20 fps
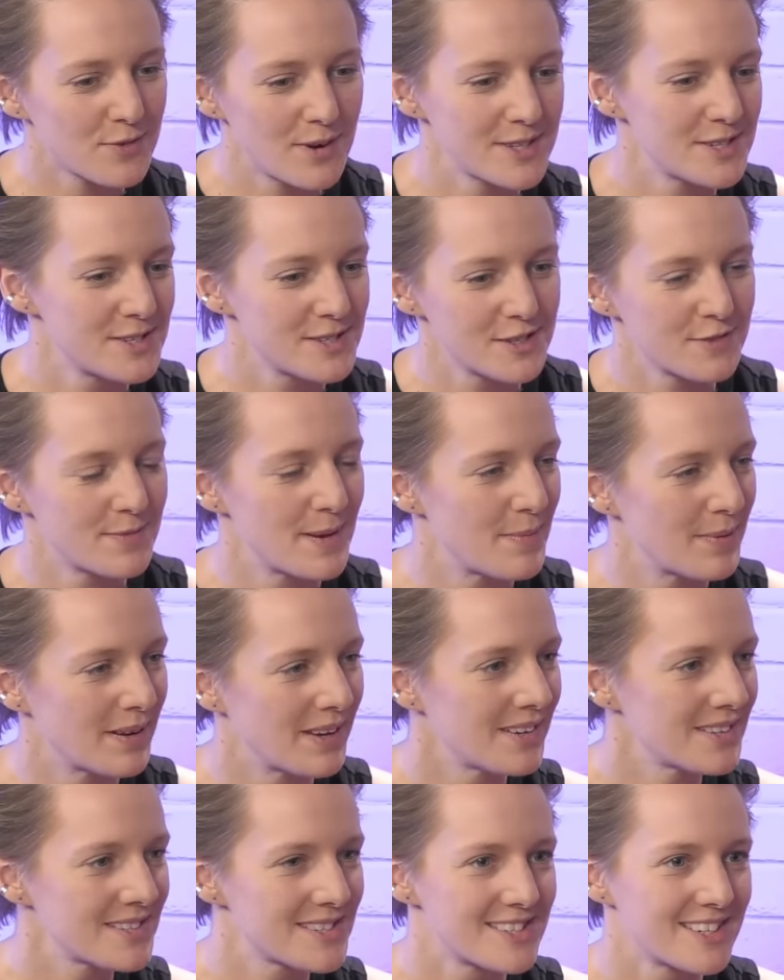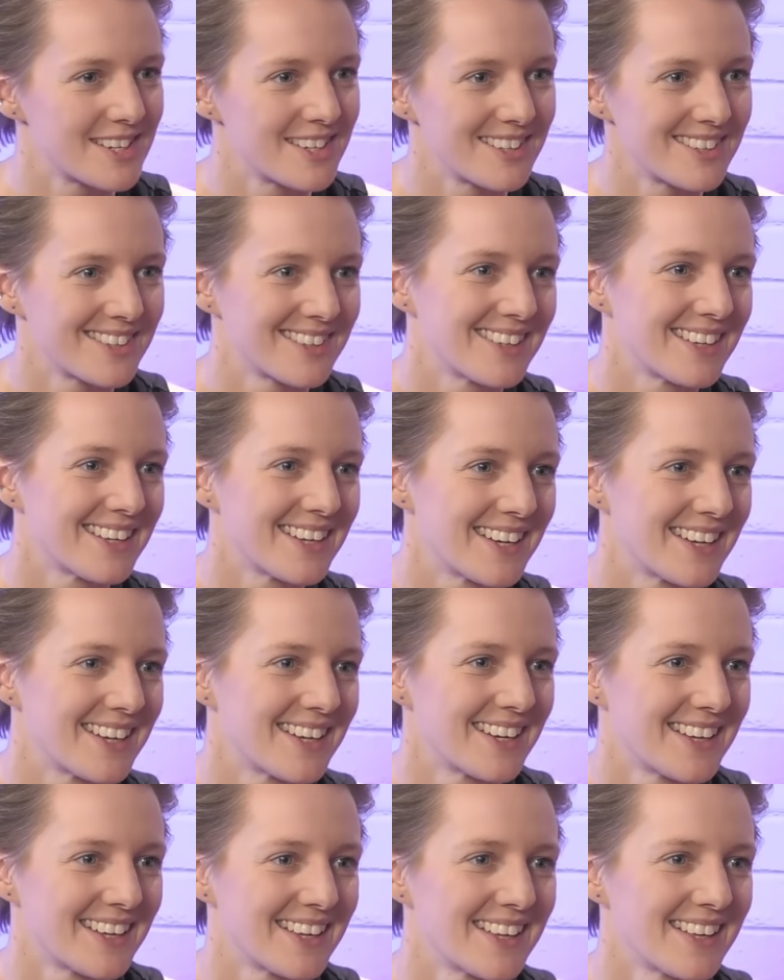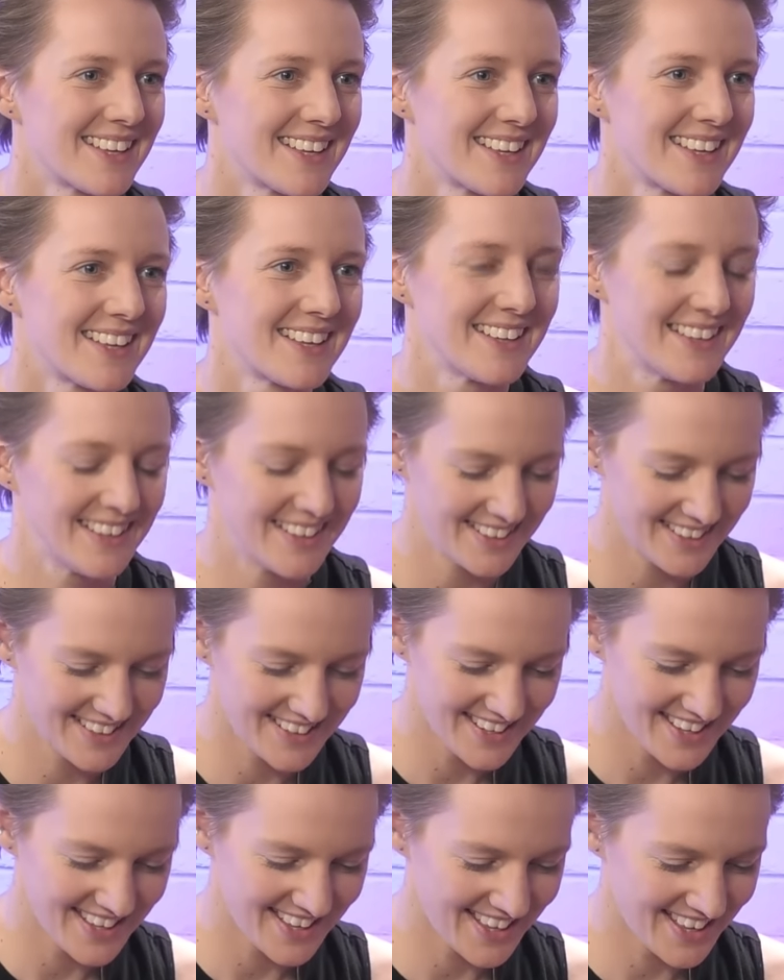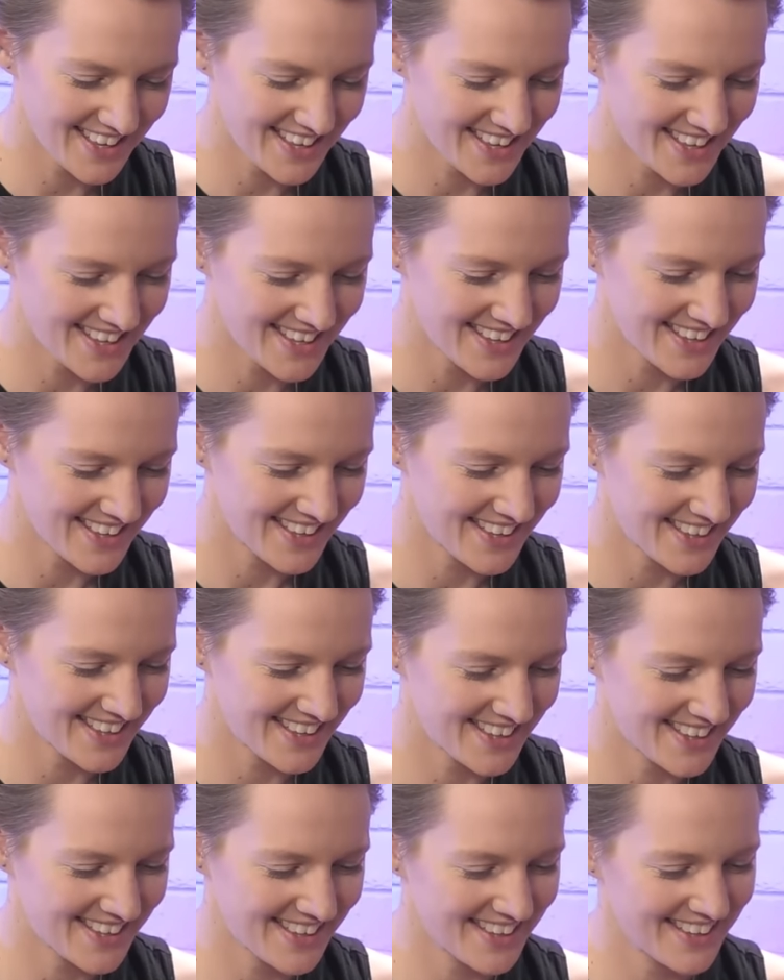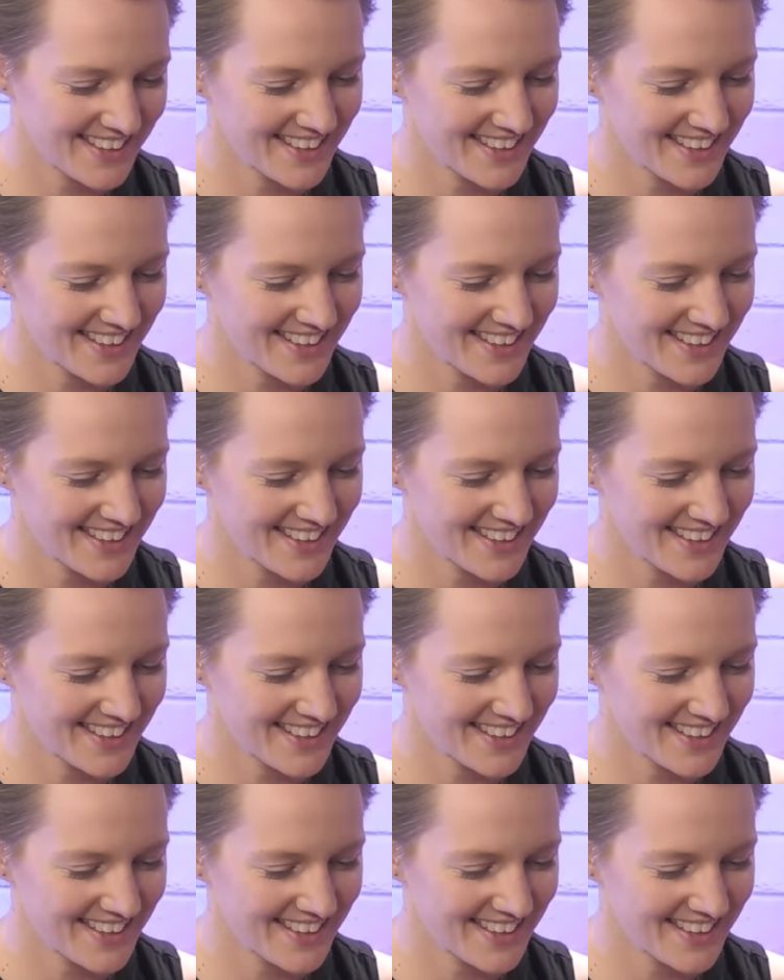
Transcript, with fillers: questions have people asked you? Um, yeah, I've just I've, I've kind